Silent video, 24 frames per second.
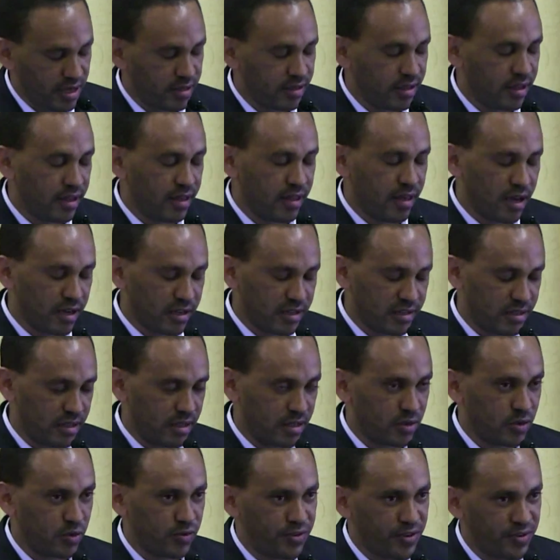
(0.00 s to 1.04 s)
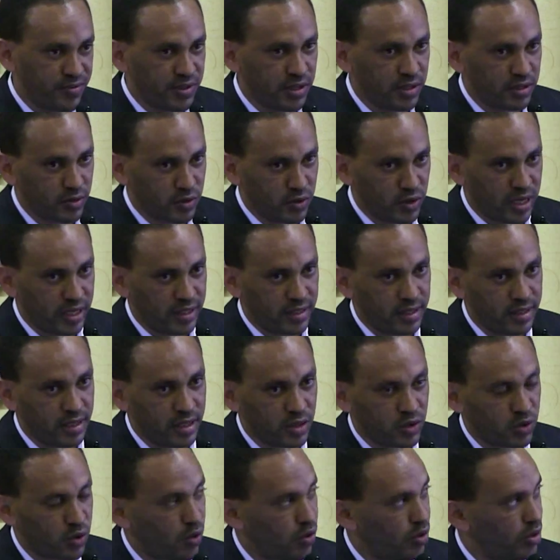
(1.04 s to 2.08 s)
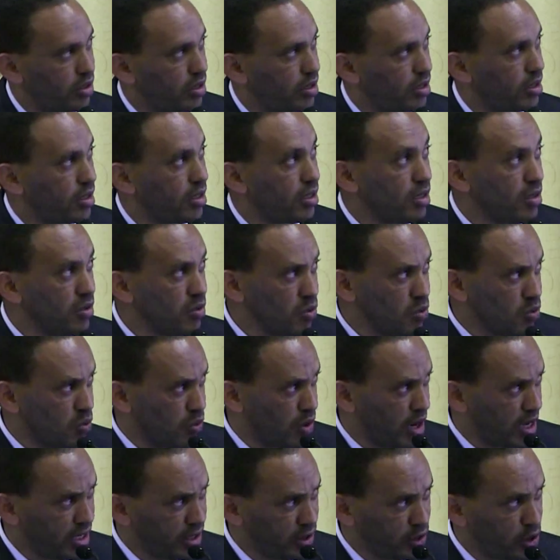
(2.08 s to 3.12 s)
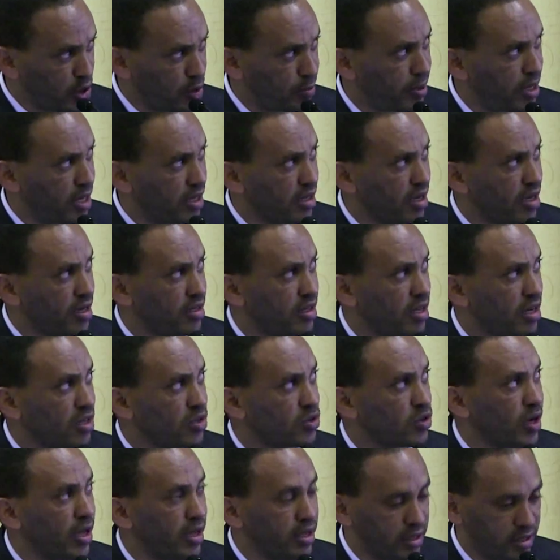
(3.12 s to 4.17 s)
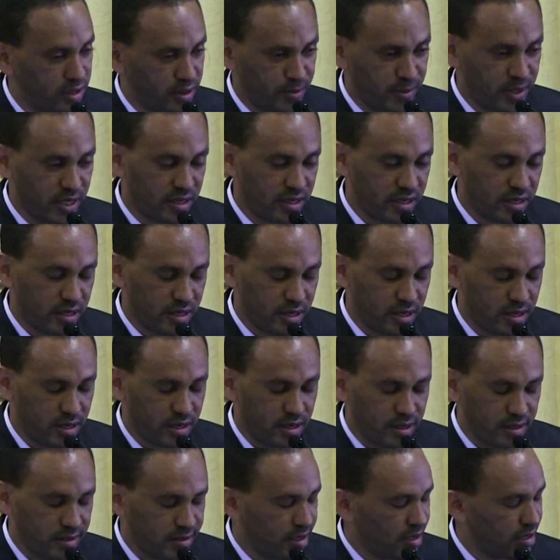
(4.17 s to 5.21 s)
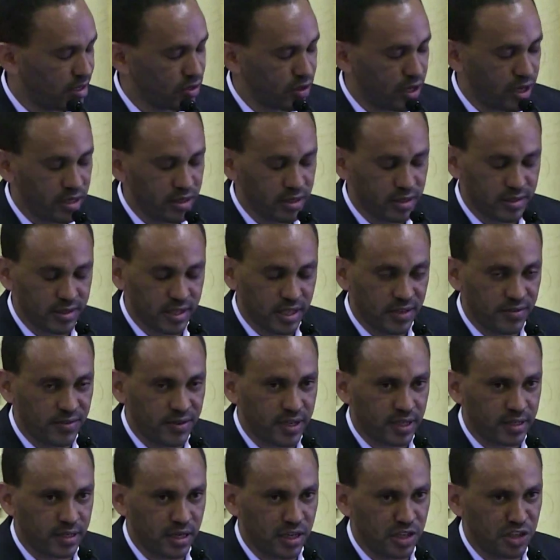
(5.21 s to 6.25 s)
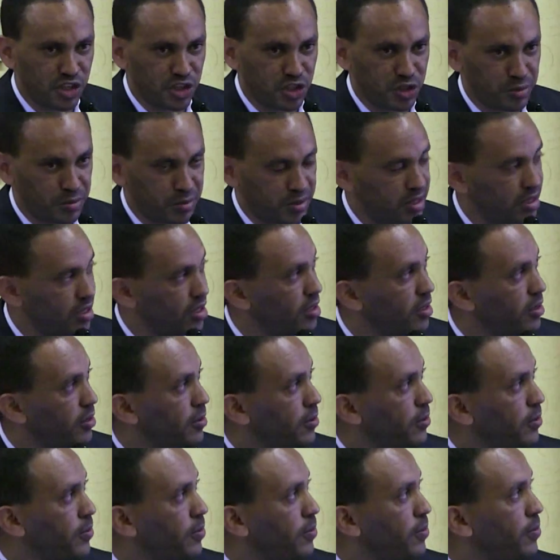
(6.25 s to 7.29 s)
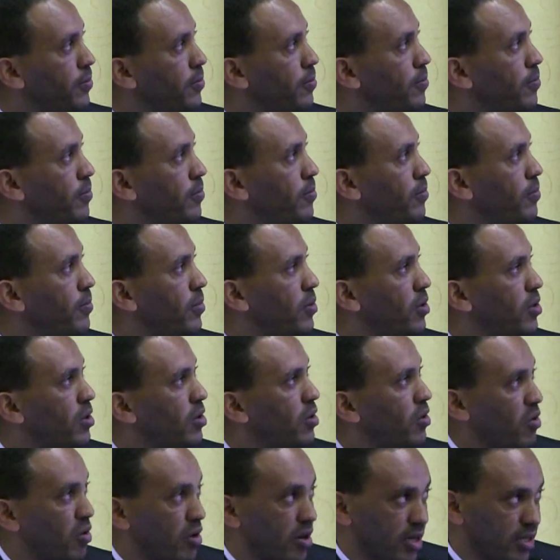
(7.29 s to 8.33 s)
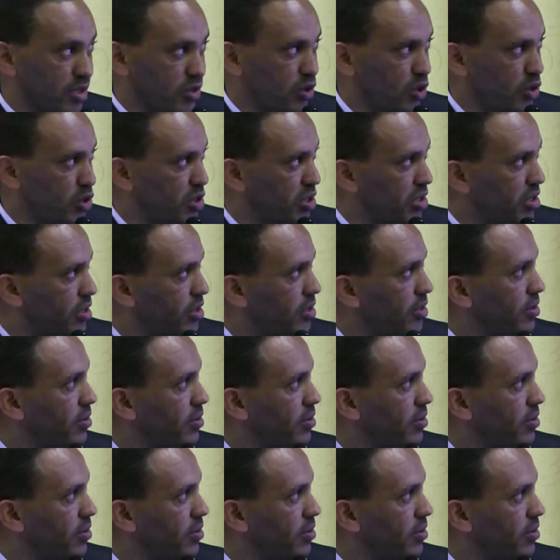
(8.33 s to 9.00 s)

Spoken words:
the youngsters, 15 to 19 years old. While in Ethiopia, again, there is no any significant relationships or association.